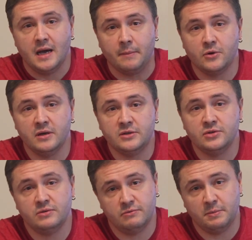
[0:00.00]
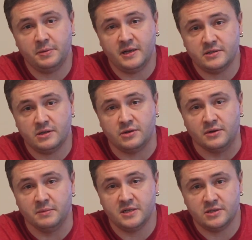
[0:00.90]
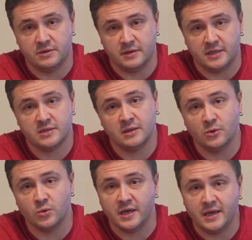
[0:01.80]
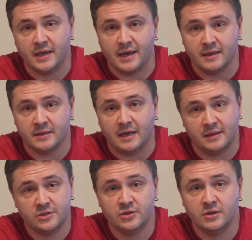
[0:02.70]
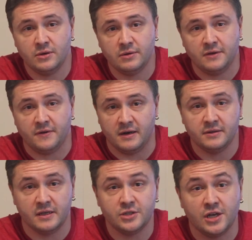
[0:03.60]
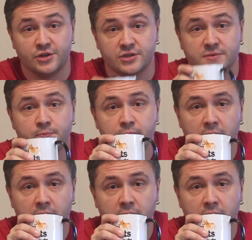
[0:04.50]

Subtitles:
I'm going to replace the thermistor, it's on the way, and I'll let you know if anything changes.